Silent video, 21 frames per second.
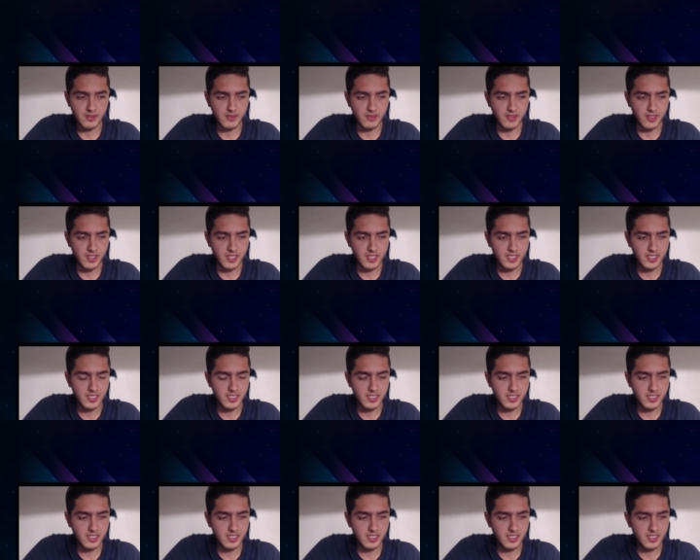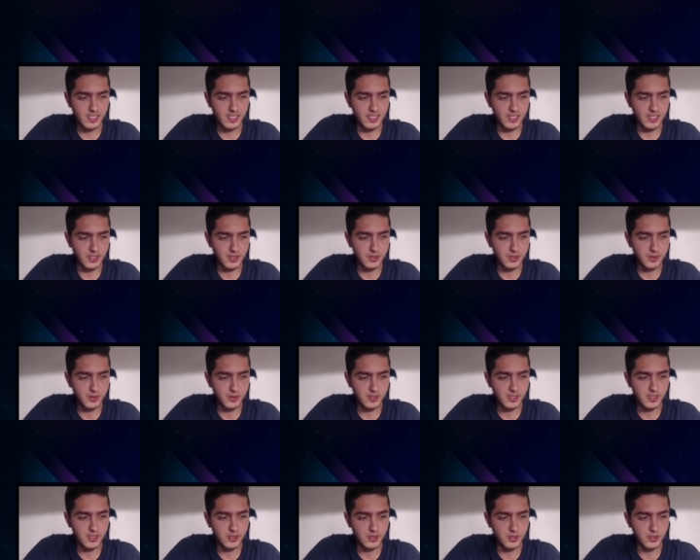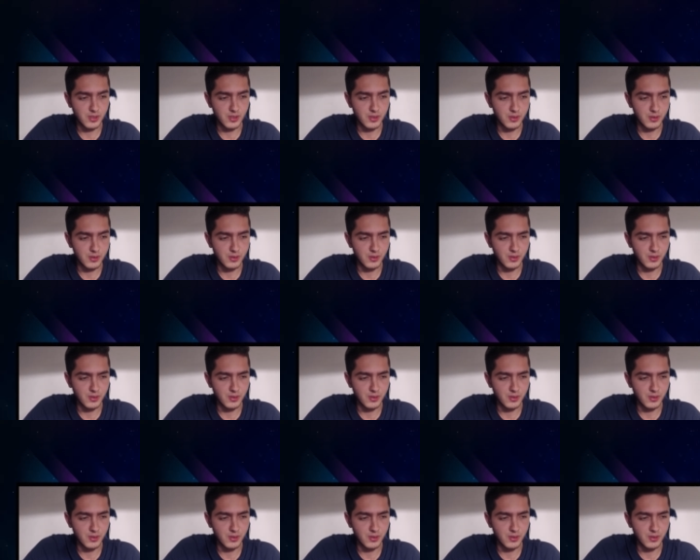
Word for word: find it actually. So